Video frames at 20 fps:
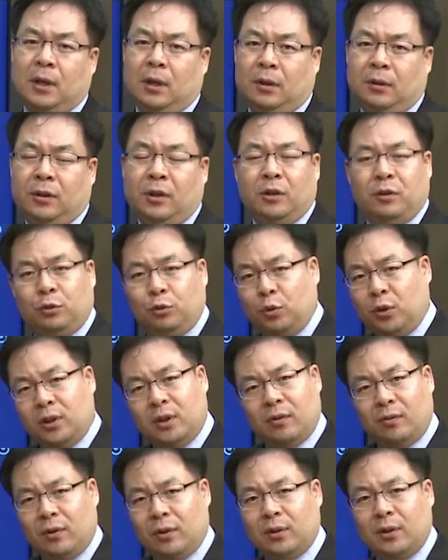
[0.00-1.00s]
There are 3
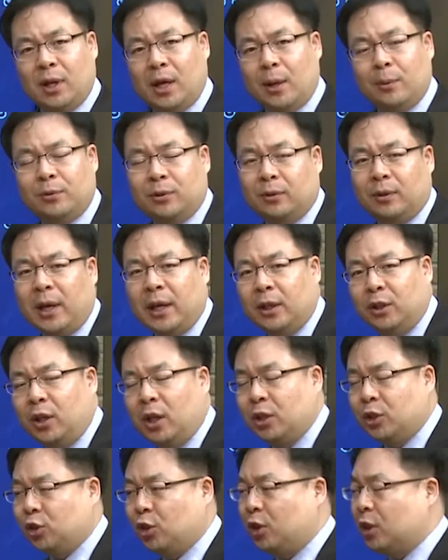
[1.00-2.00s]
different types in
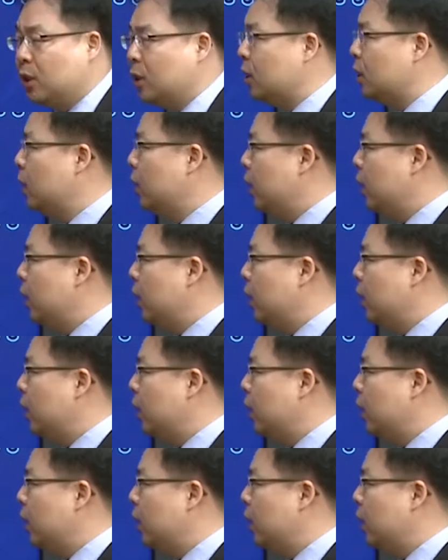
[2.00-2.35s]
ADHD.